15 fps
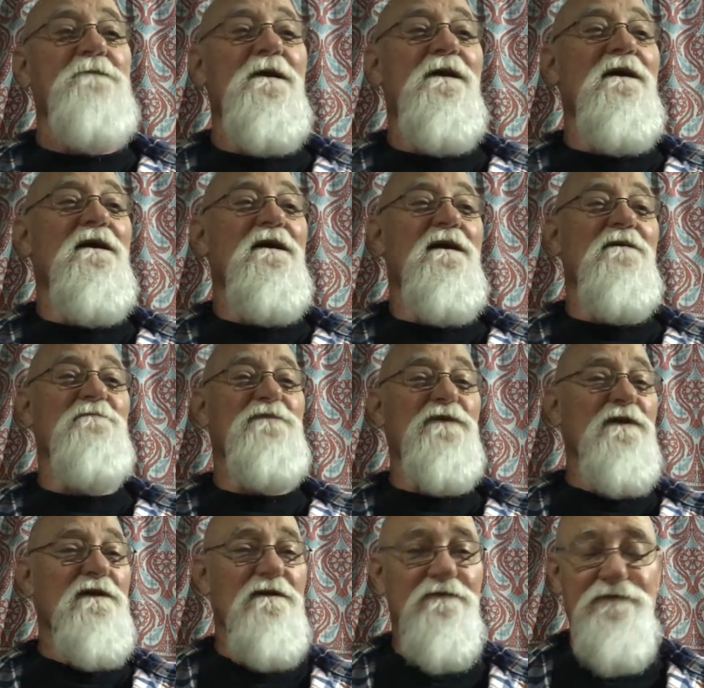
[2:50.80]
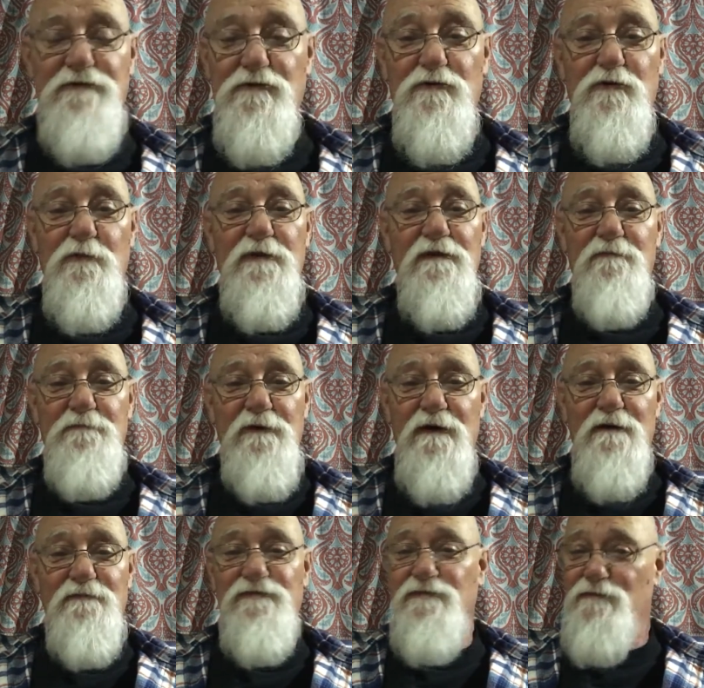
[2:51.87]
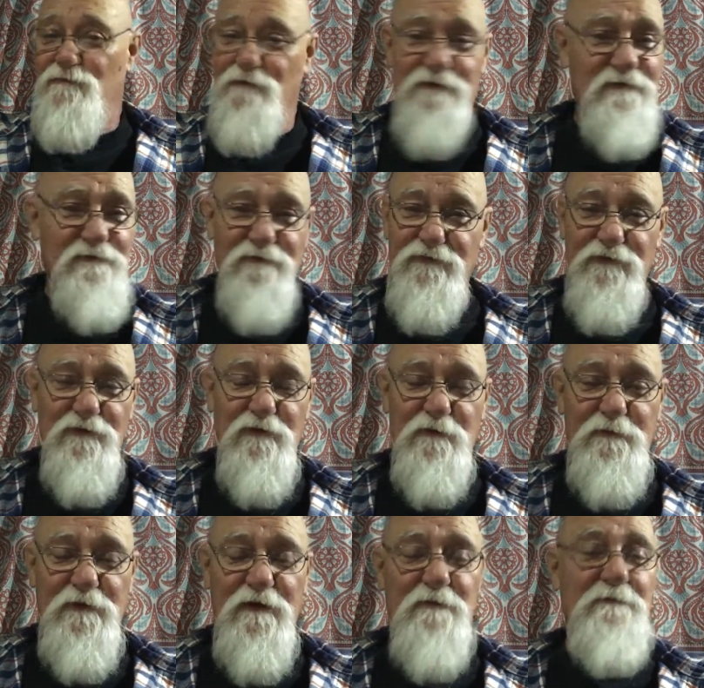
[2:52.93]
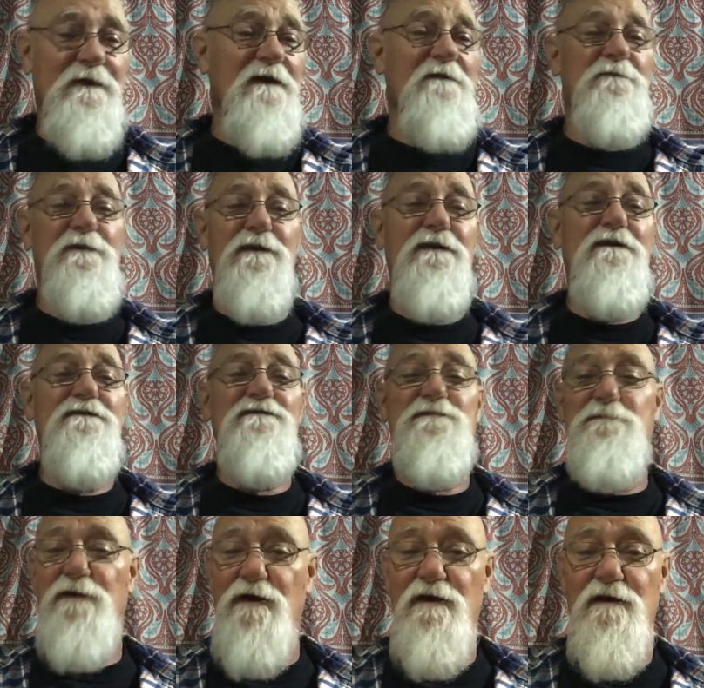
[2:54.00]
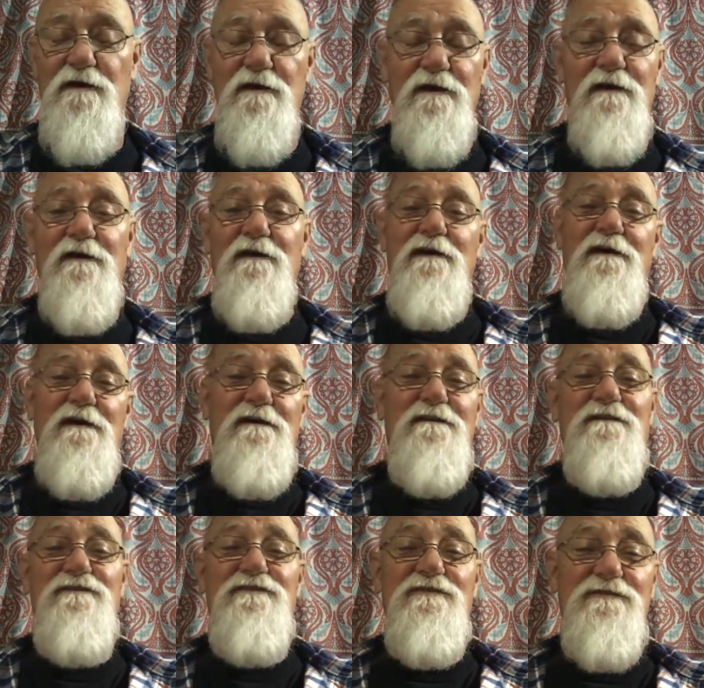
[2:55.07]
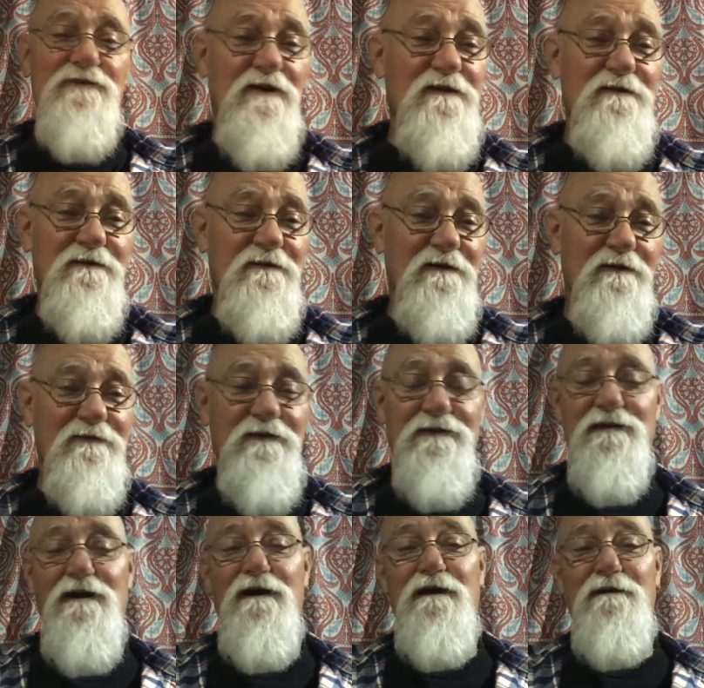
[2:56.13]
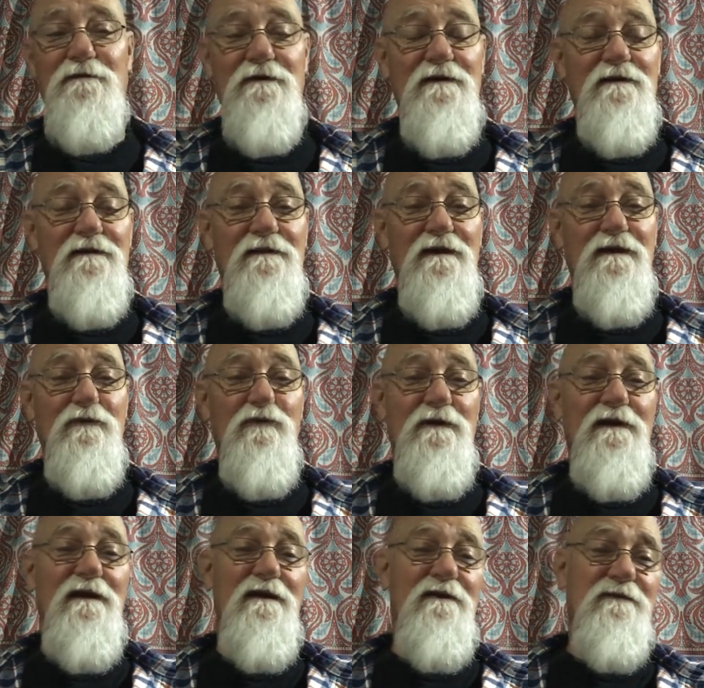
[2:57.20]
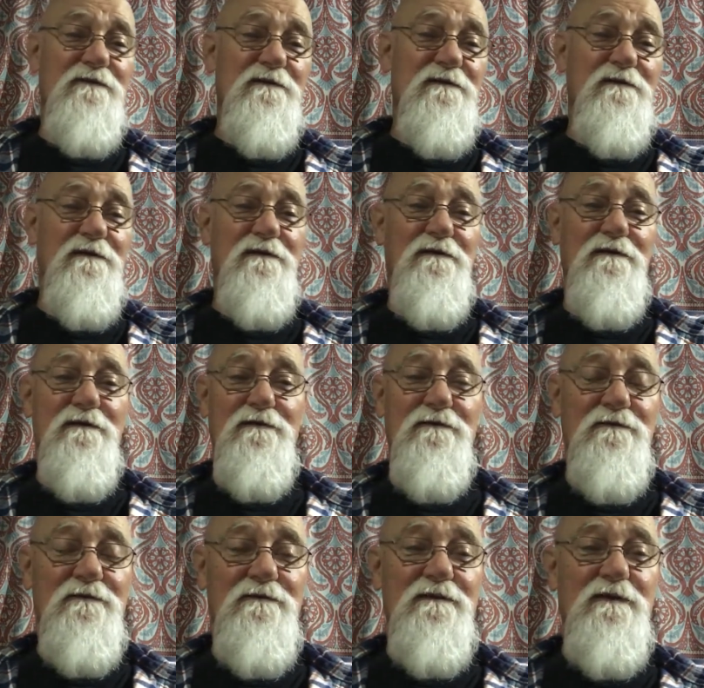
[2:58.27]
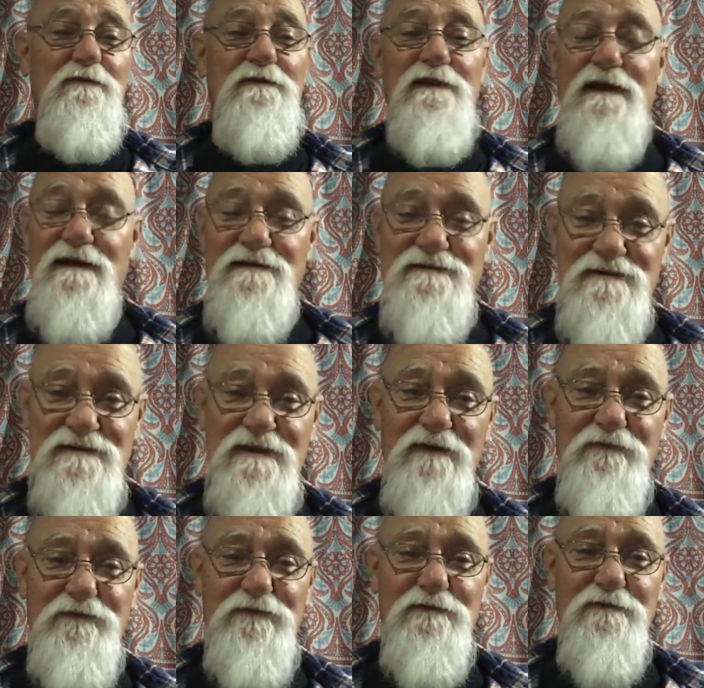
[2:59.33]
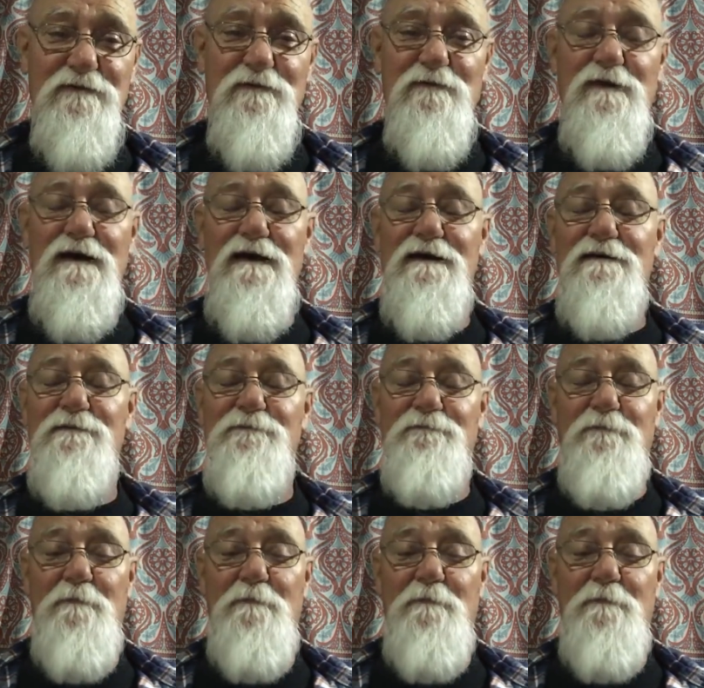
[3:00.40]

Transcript: I had plenty of fuel being pumped, so it wasn't a fuel pump. I had plenty of spark, and it started every time. And they went out, and they would let it set for a little while,